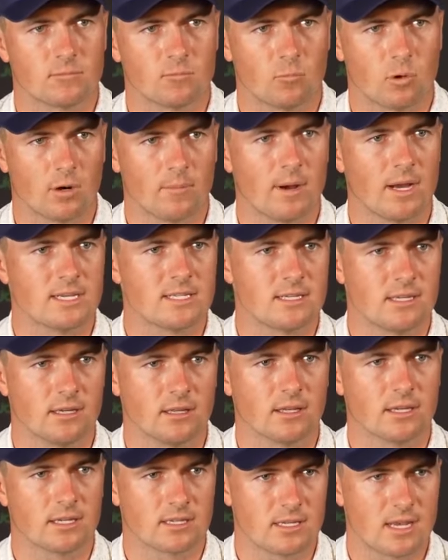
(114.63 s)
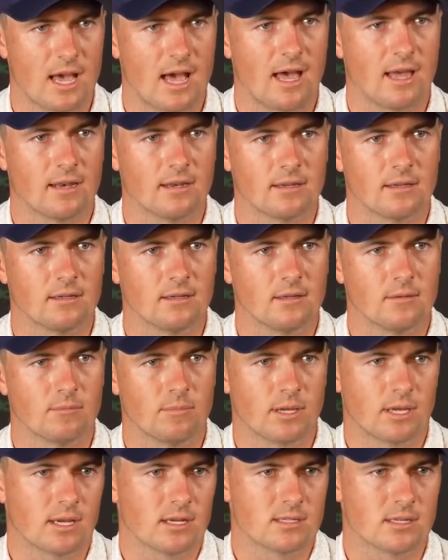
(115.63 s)
where my ceiling's at,
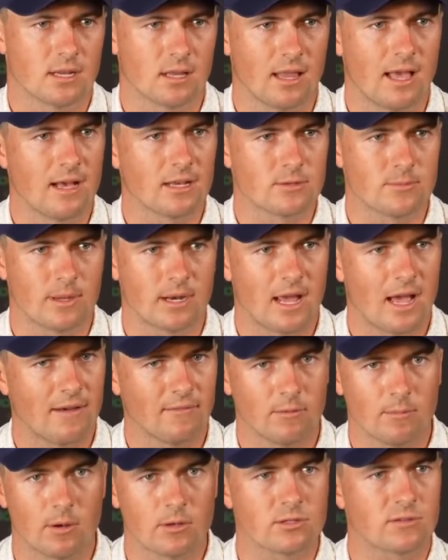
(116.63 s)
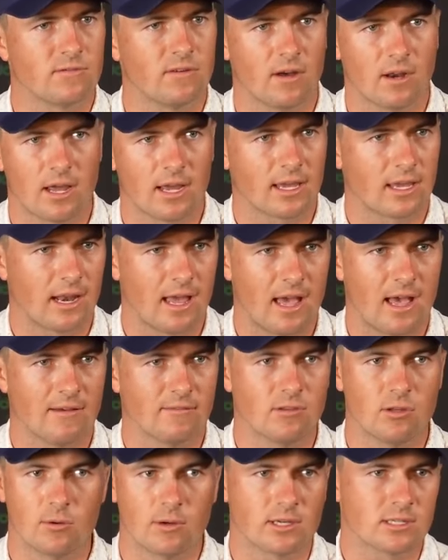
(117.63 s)
because it allows me to have the most fun I can
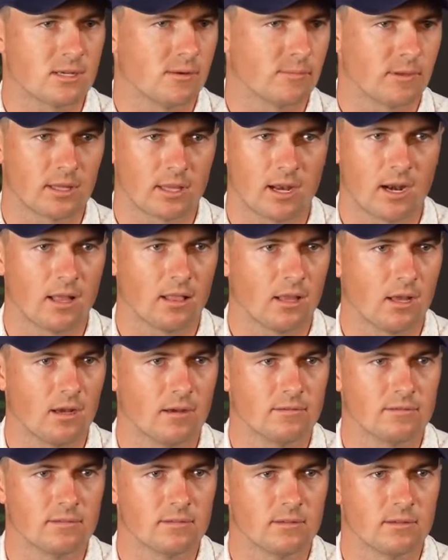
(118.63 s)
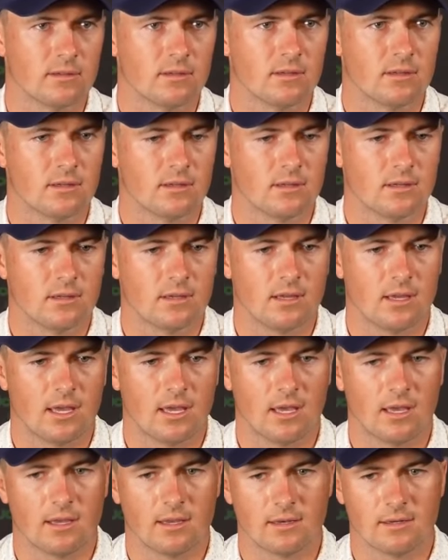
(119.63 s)
have doing something that I love.
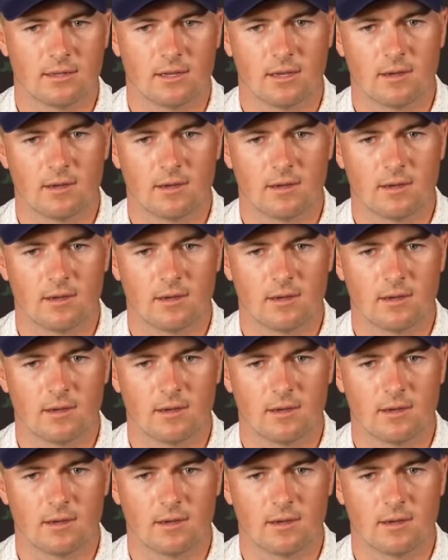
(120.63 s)
And